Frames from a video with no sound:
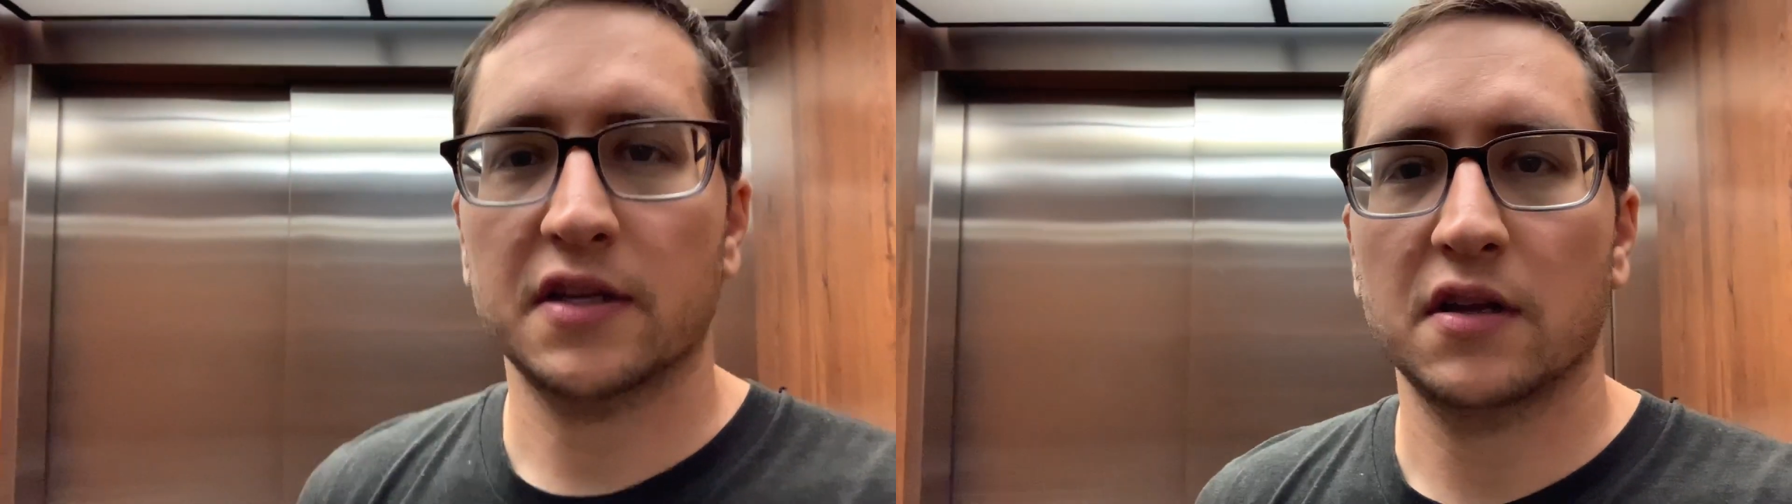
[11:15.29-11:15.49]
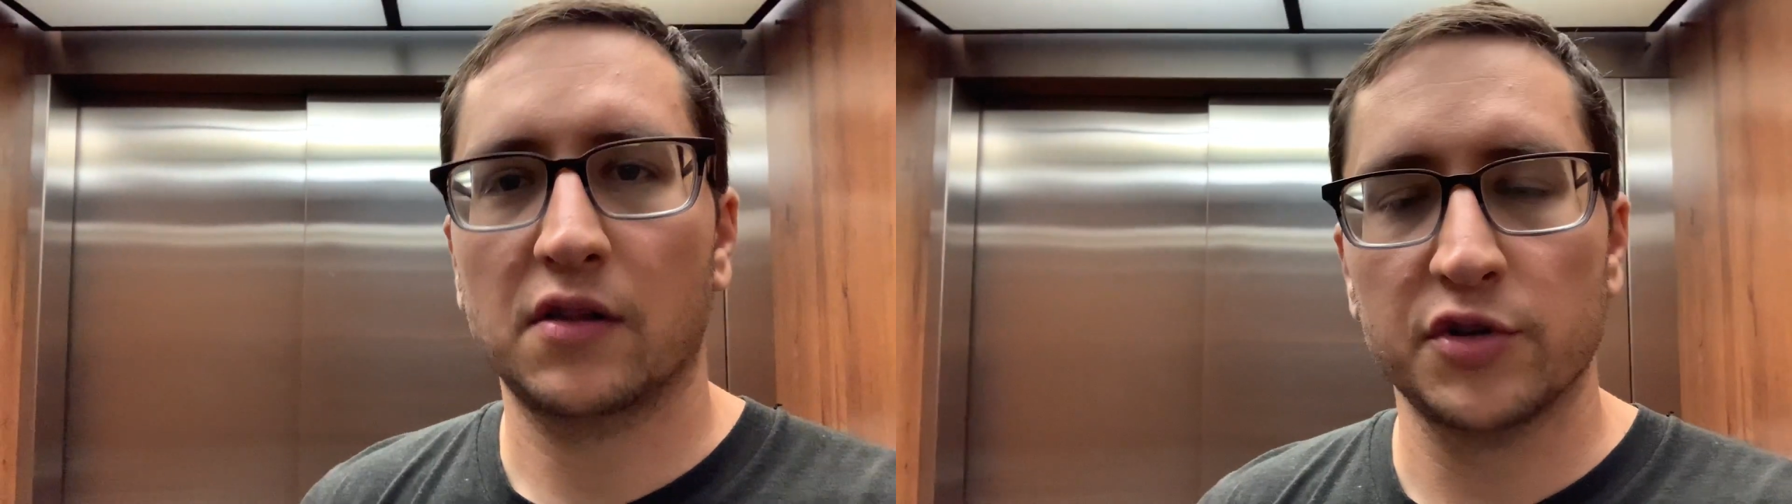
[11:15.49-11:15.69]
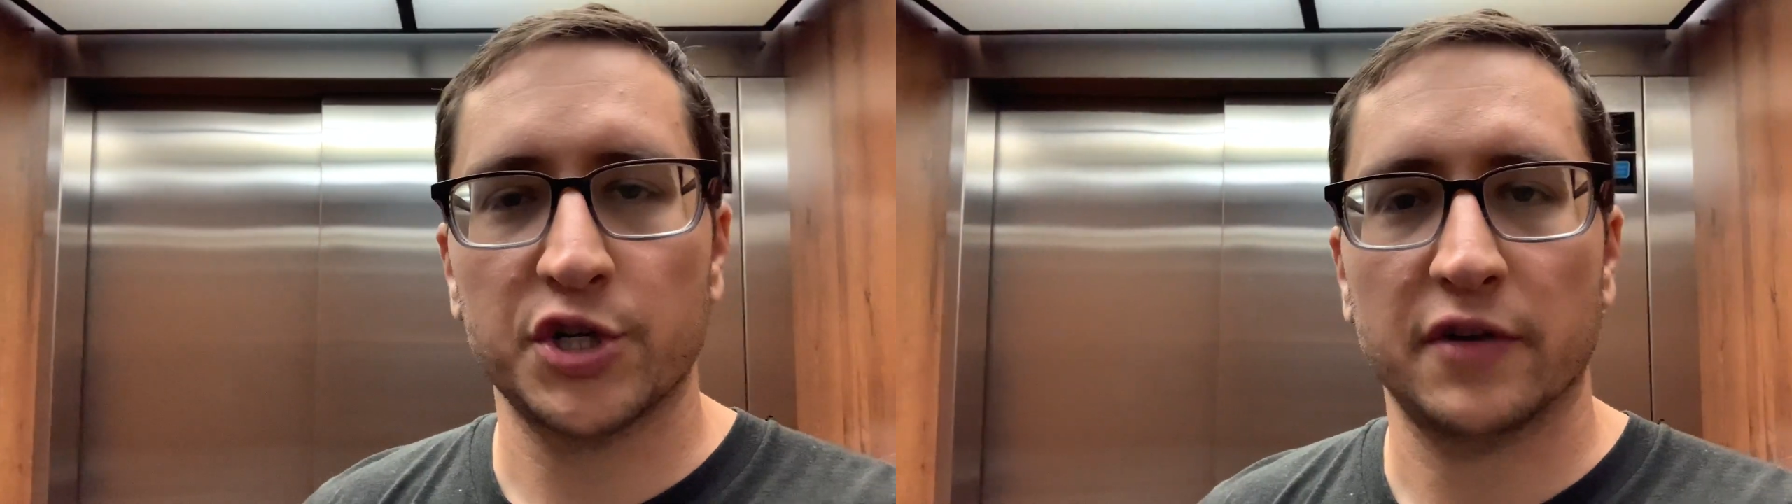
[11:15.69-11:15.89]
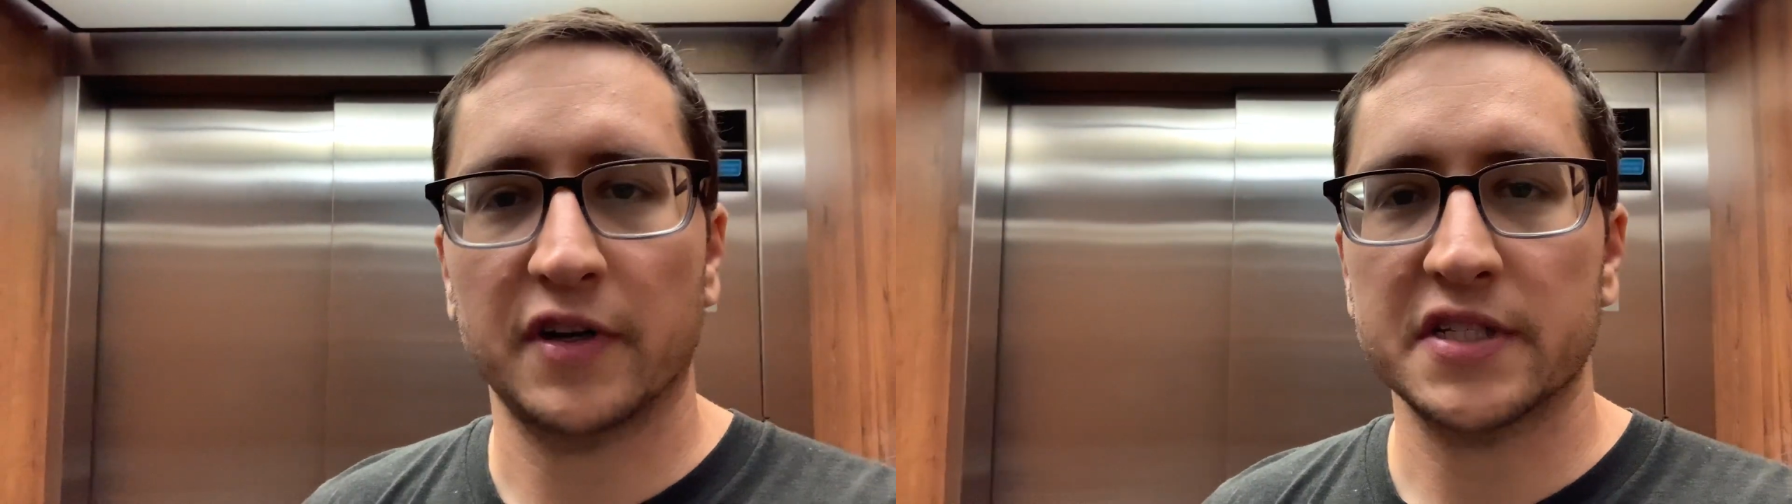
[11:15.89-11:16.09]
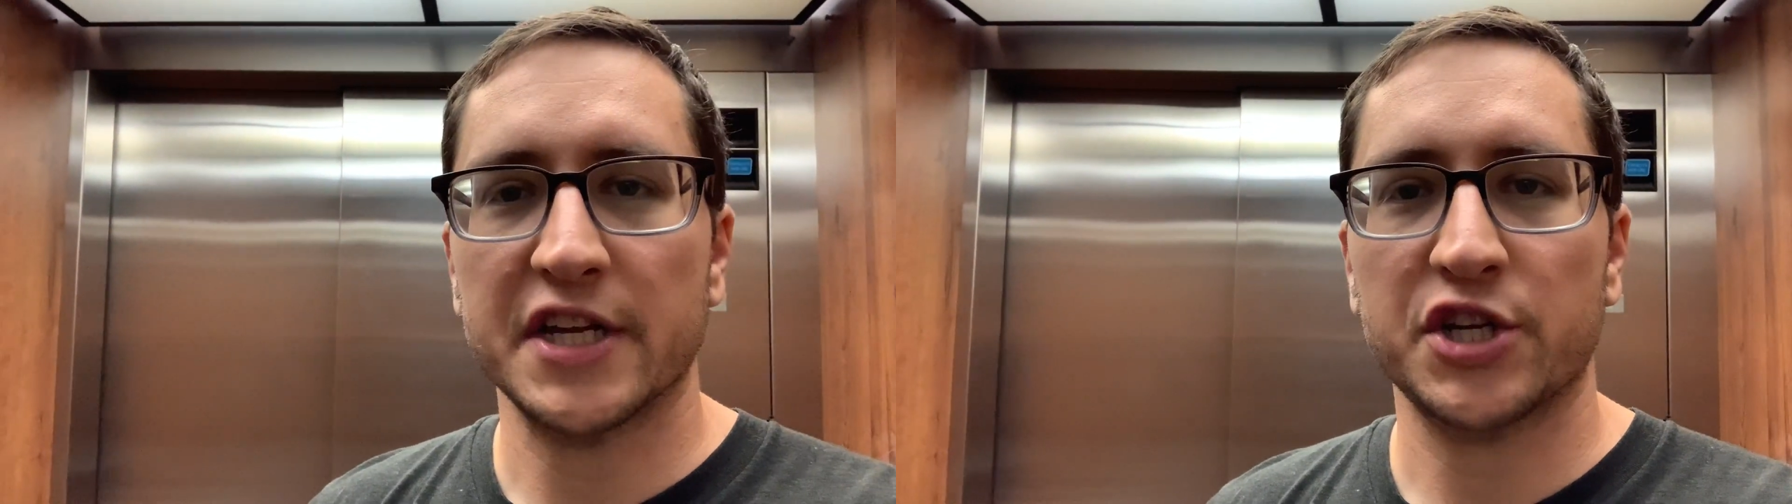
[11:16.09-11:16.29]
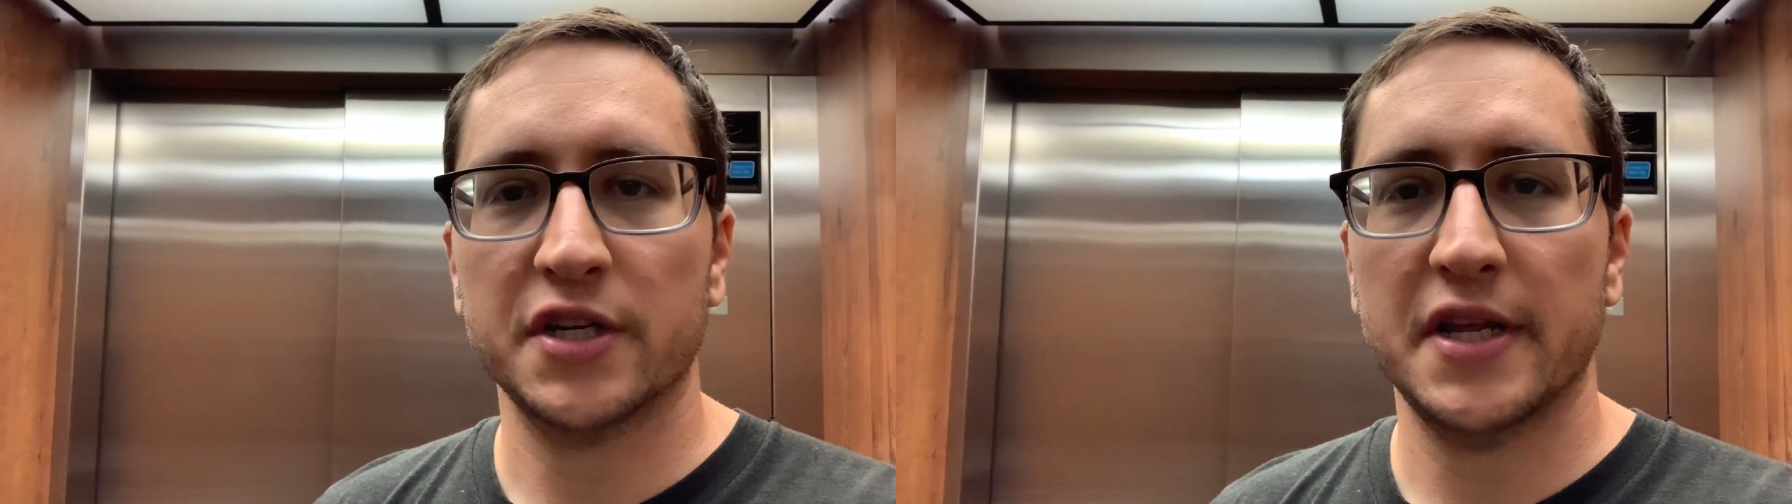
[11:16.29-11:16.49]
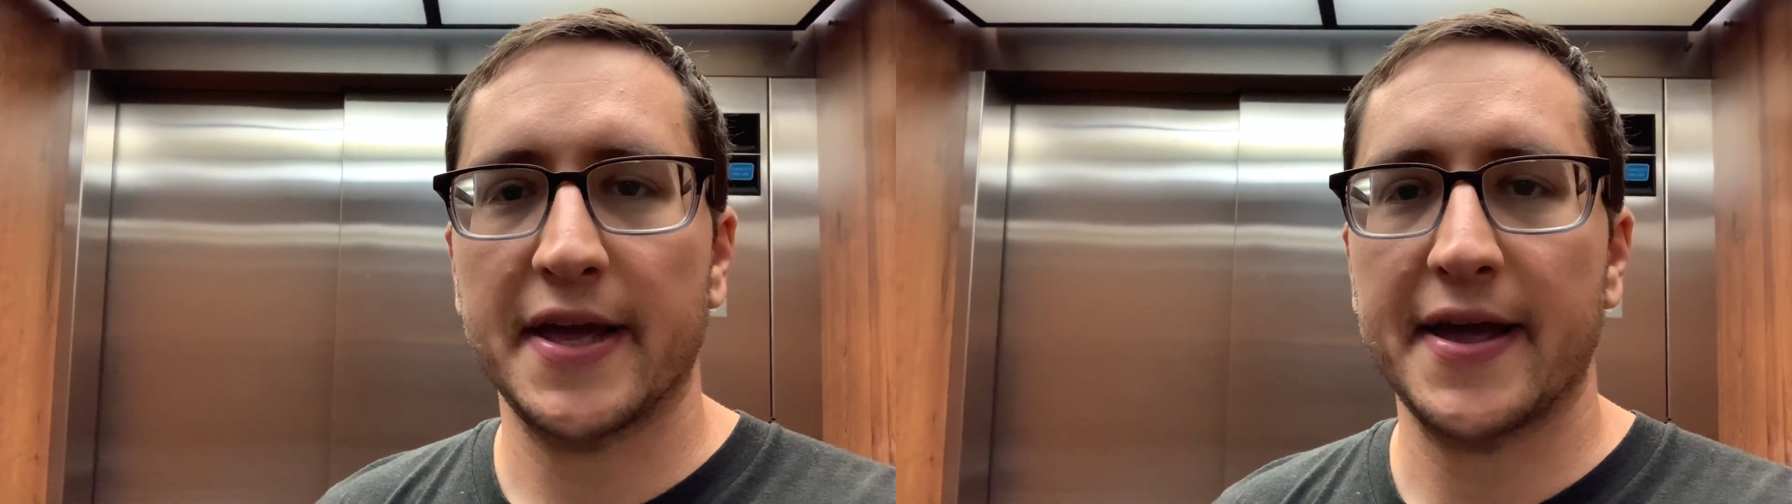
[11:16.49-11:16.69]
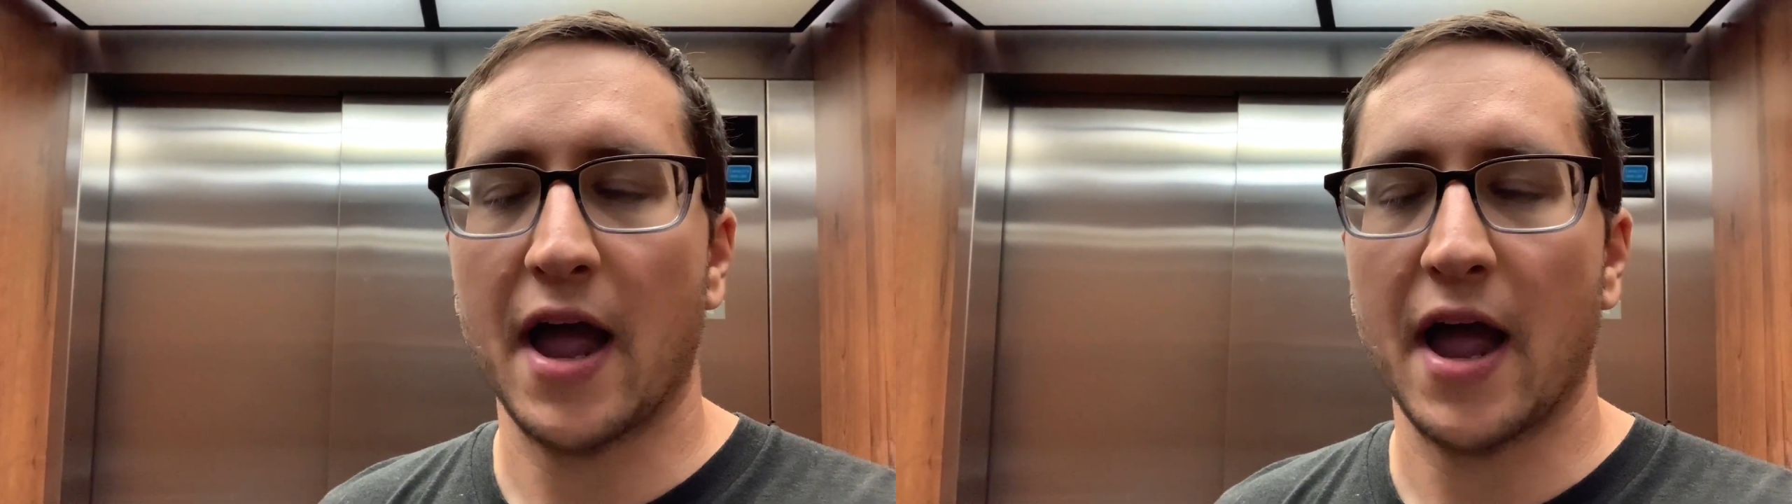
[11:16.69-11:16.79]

conclusion of our session today.